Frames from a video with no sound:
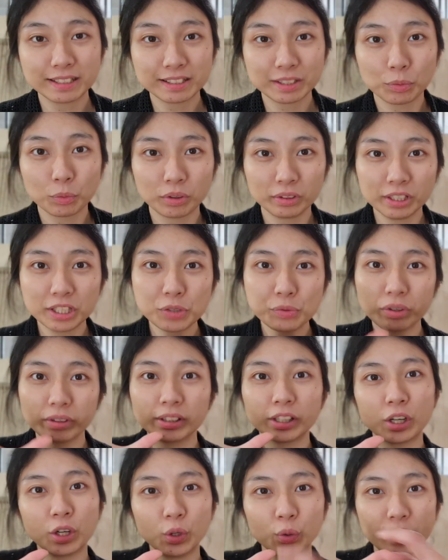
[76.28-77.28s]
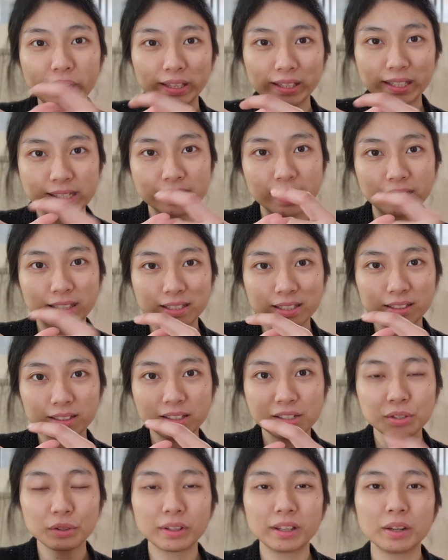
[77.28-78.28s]
you want to drill a hole in the center
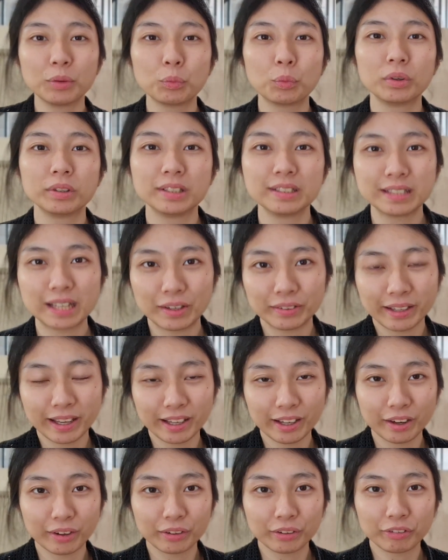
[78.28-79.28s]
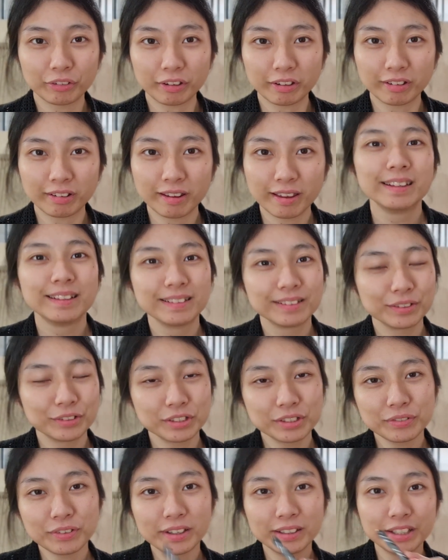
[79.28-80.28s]
so then a wooden dowel can go through. So
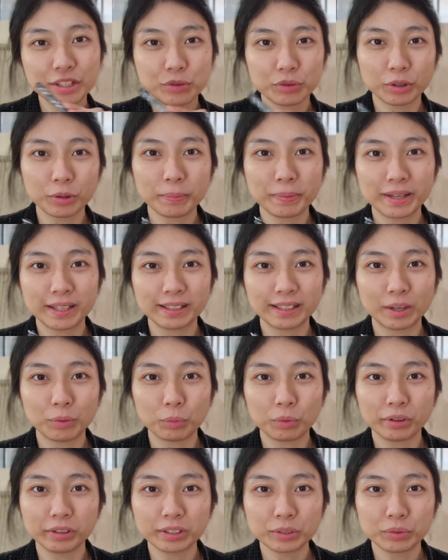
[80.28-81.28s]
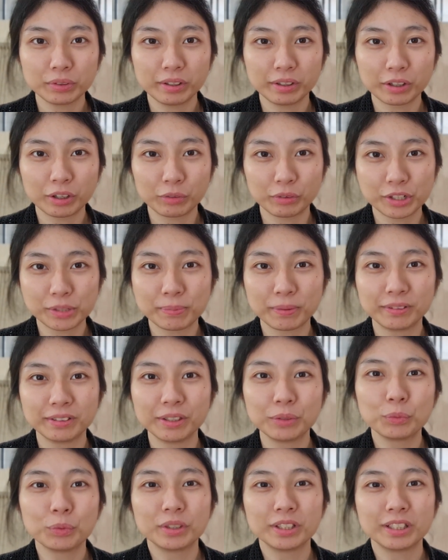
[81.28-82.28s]
just find a drill bit that works with your corresponding wooden